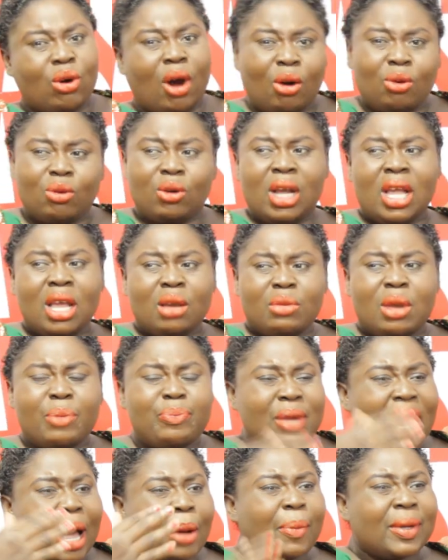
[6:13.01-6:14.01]
Oh,
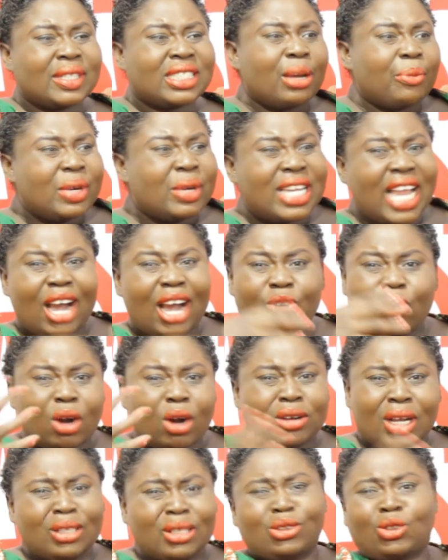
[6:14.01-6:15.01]
maybe I was somebody I
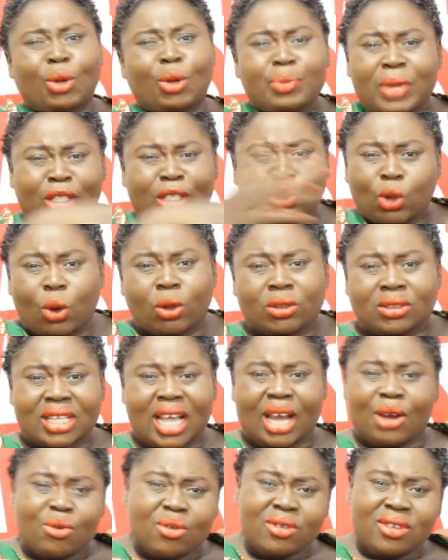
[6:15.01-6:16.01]
brought stop the jokes.
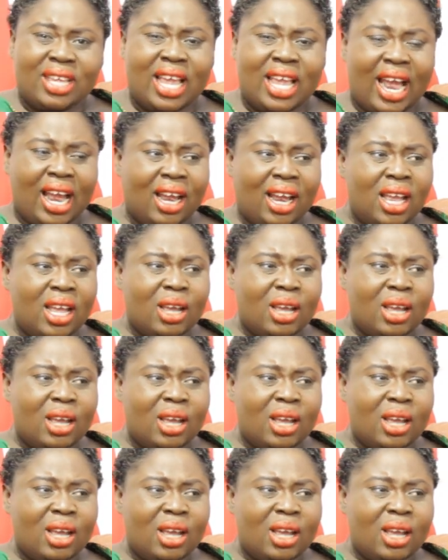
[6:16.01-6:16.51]
I mean, yeah,